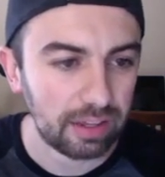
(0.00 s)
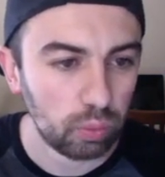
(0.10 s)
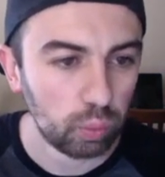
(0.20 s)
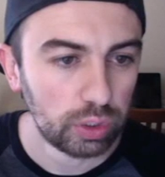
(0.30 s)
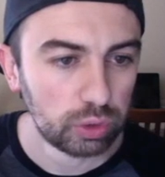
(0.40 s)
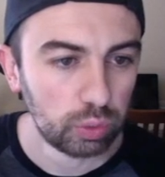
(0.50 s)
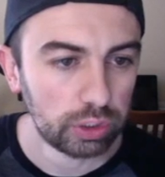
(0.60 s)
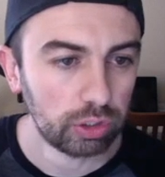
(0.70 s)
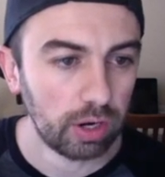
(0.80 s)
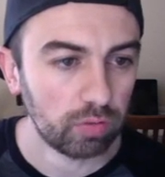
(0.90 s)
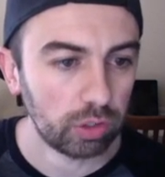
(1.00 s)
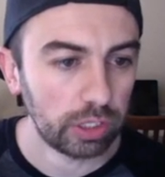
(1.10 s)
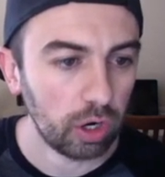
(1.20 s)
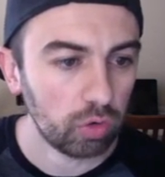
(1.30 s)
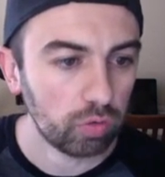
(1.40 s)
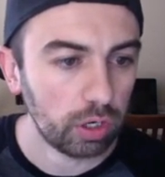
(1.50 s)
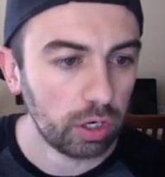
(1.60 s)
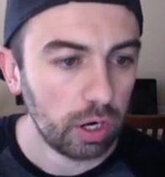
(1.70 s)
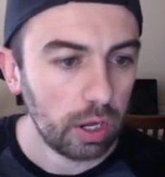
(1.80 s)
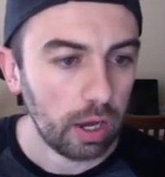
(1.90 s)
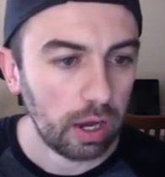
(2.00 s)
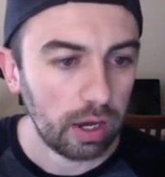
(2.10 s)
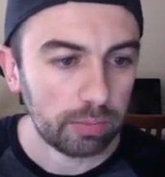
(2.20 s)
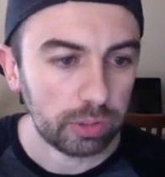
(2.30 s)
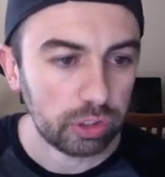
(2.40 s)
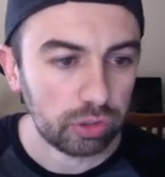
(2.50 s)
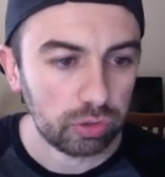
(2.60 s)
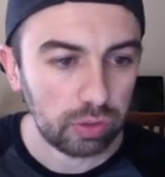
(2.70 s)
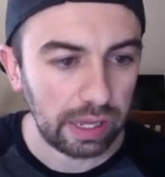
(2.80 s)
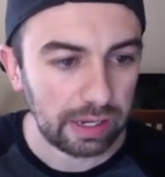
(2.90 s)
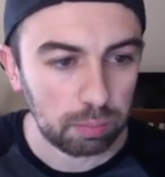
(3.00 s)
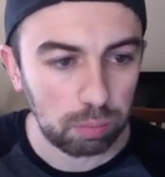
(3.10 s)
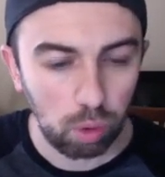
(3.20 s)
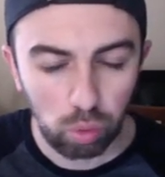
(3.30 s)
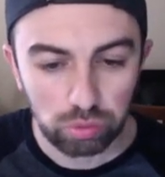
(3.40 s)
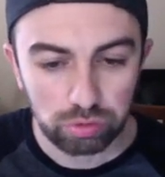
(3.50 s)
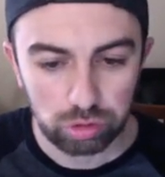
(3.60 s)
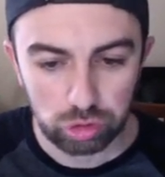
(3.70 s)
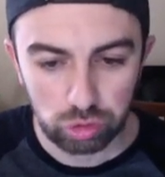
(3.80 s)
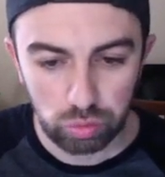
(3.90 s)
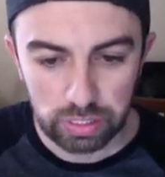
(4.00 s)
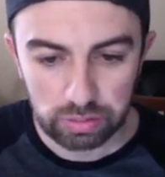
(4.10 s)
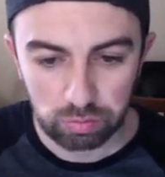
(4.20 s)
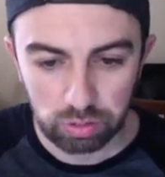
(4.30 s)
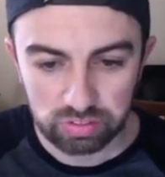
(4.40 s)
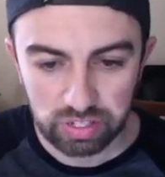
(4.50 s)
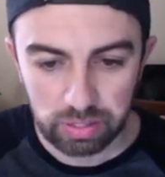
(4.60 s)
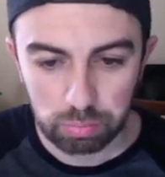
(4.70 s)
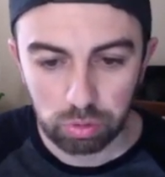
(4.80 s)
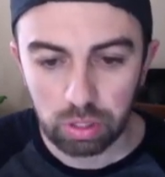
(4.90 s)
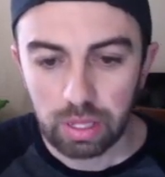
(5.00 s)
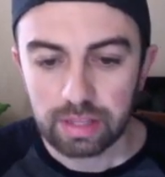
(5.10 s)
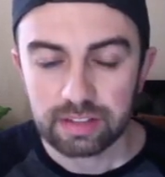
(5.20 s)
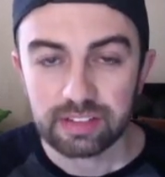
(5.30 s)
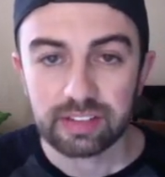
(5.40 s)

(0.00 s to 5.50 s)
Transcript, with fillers: of like tell which one you're hovering over. You could do like pulse shrink, for example.